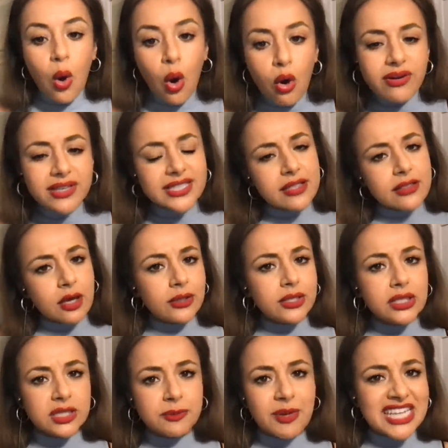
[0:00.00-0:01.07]
Or is it those
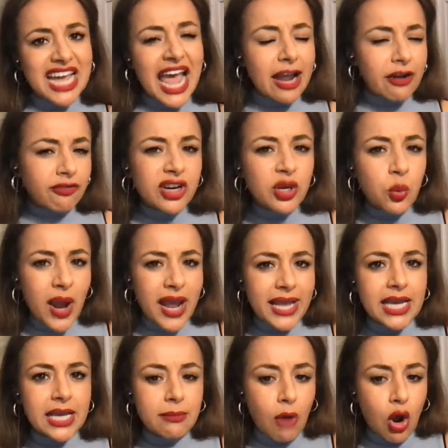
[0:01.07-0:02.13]
who spend every
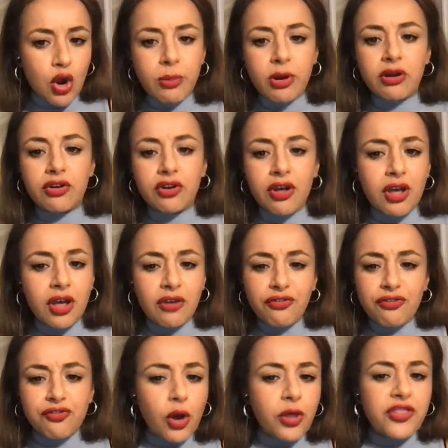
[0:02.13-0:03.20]
waking moment
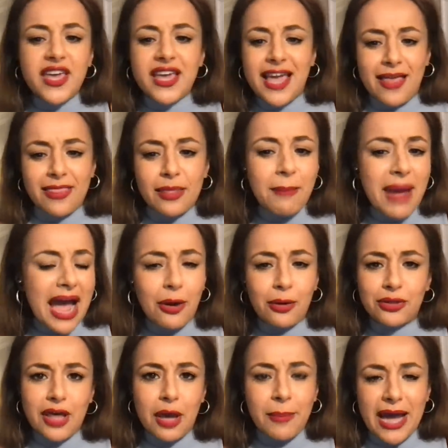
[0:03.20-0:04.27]
frothing at the
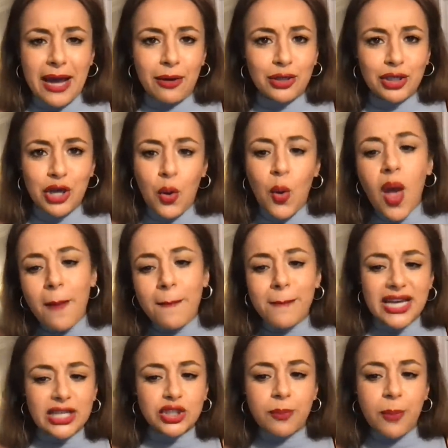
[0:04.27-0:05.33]
mouth about, you know,
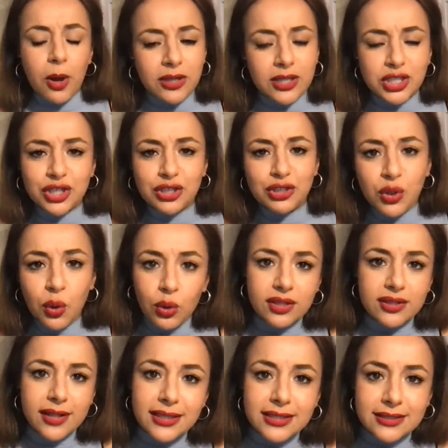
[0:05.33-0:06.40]
metropolitan
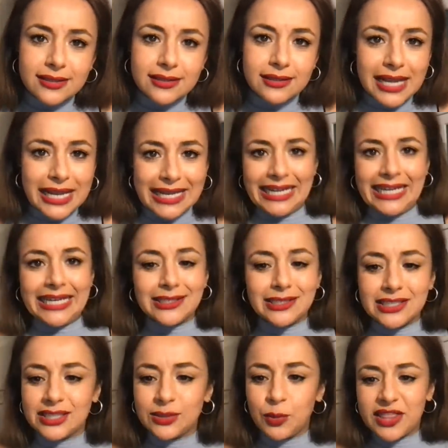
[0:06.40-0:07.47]
North London
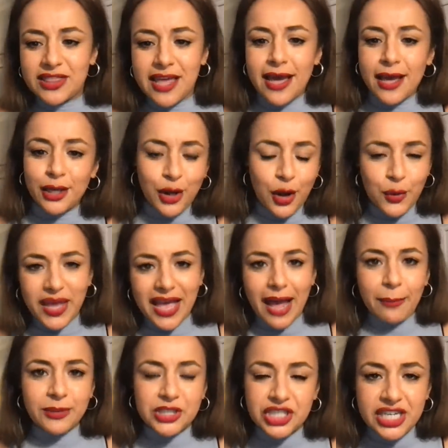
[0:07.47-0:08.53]
elites with their, you know,
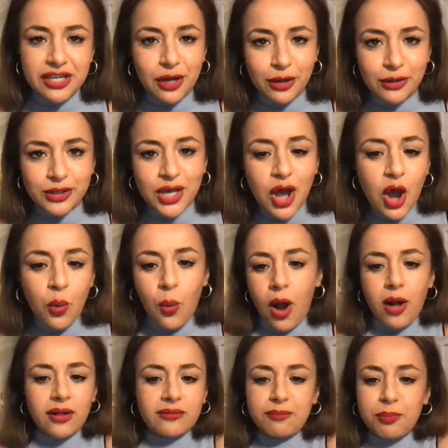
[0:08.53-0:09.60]
cappuccinos
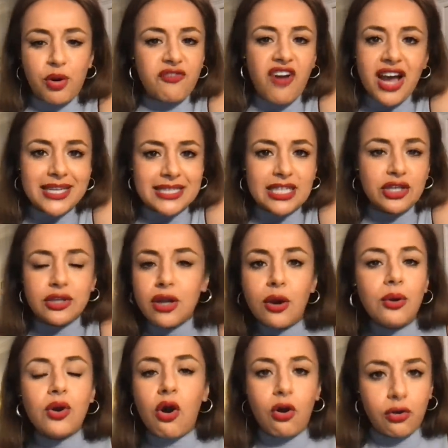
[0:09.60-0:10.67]
while providing
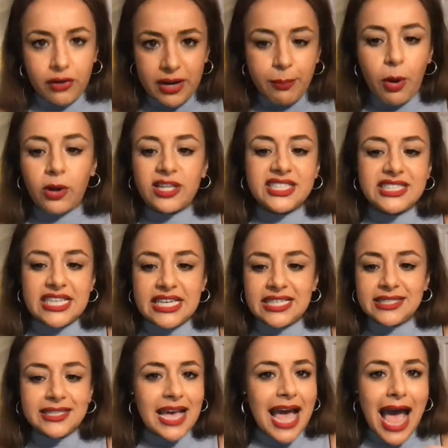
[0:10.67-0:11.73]
no concrete
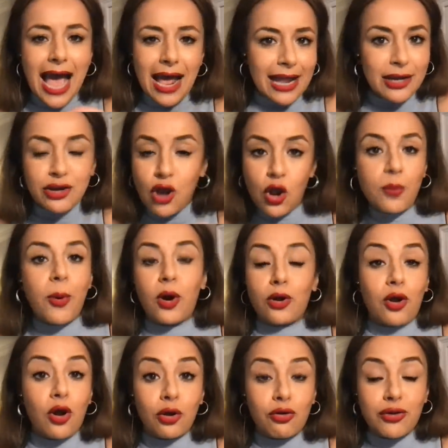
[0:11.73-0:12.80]
policies and no po-
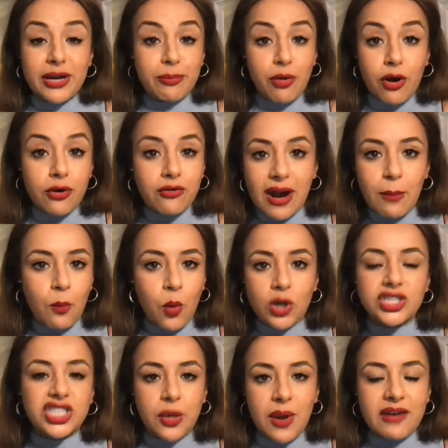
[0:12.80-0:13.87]
concrete program
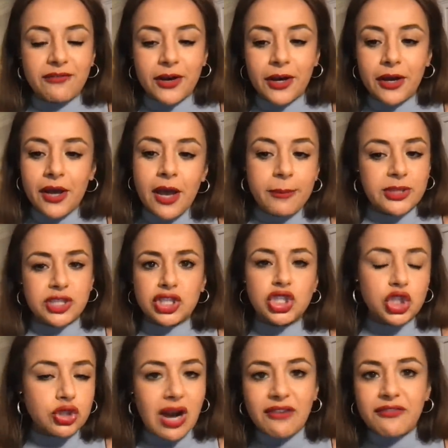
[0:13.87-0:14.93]
whatsoever, but
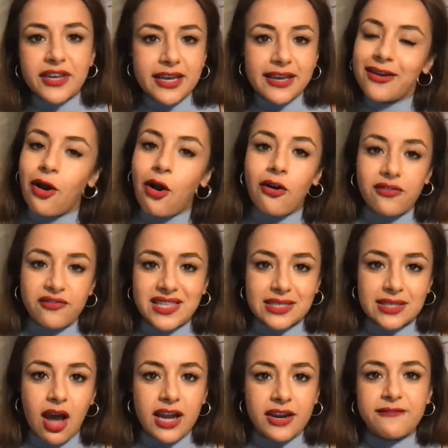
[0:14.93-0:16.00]
just trafficking off
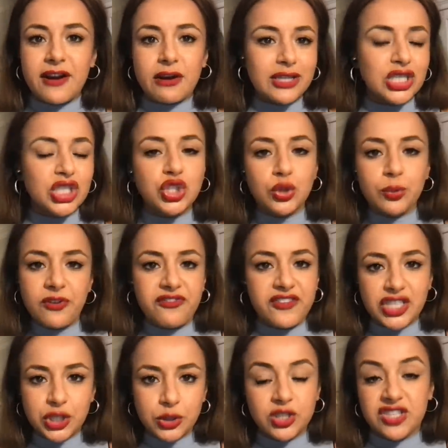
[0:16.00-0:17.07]
this kind of very
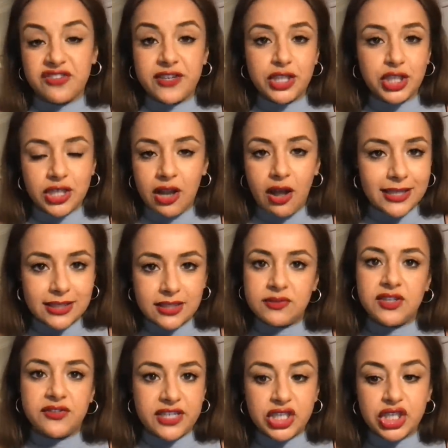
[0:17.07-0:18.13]
superficial division, lines of
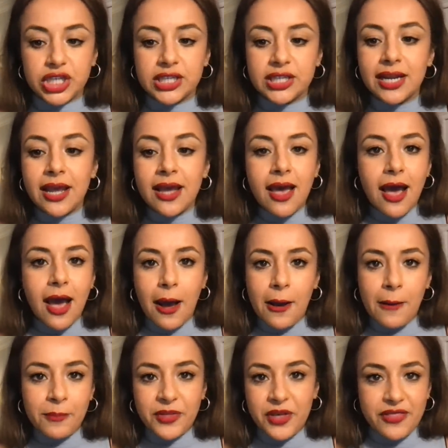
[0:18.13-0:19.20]
division
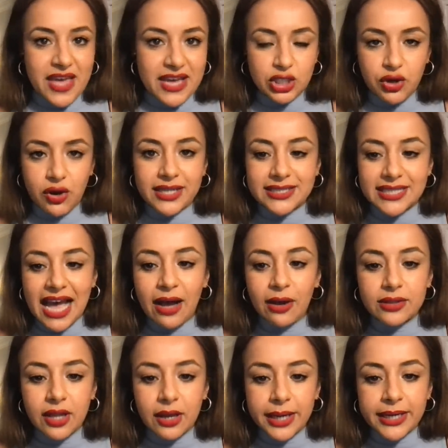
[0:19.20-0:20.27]
um, that they're trying to
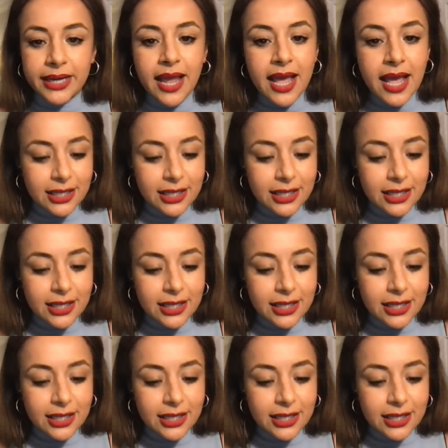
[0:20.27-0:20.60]
outline.